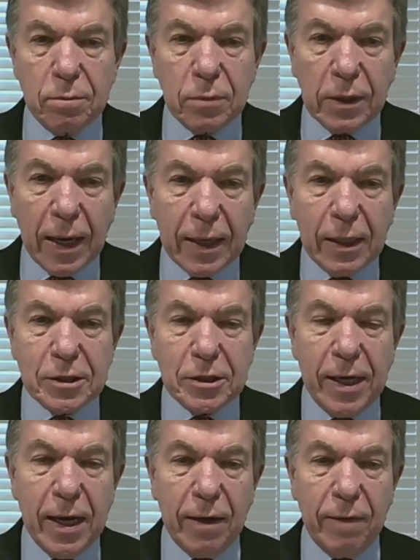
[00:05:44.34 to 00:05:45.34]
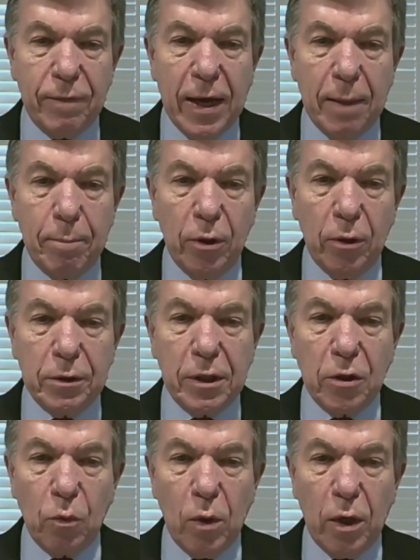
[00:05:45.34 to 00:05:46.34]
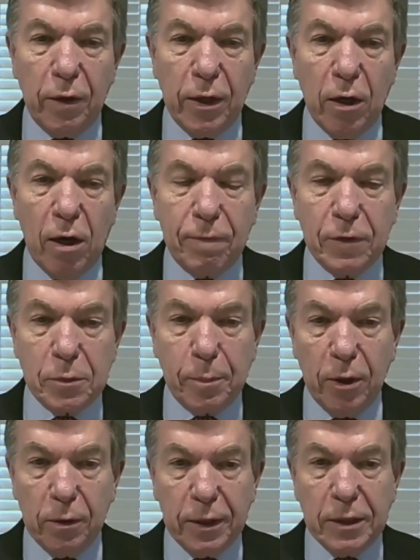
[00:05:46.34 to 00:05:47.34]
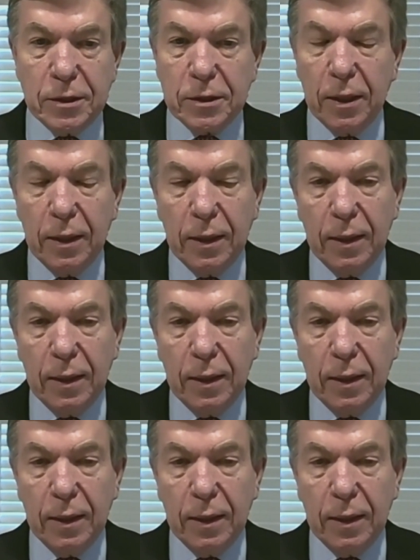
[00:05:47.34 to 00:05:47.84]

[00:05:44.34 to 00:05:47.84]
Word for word: got us out of that building to one of the office buildings.